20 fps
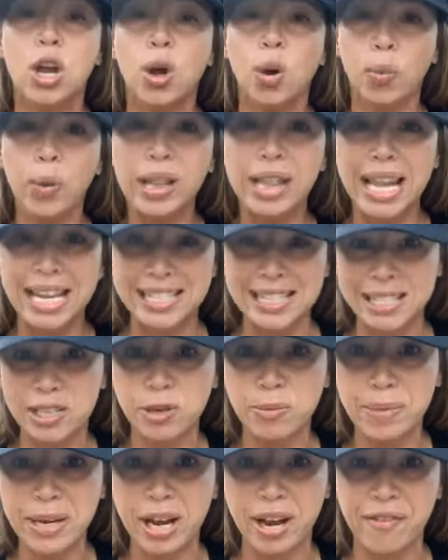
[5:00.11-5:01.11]
Will I
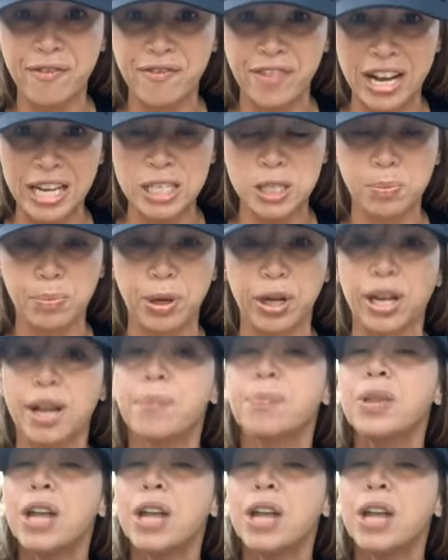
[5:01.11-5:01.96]
still be on Facebook?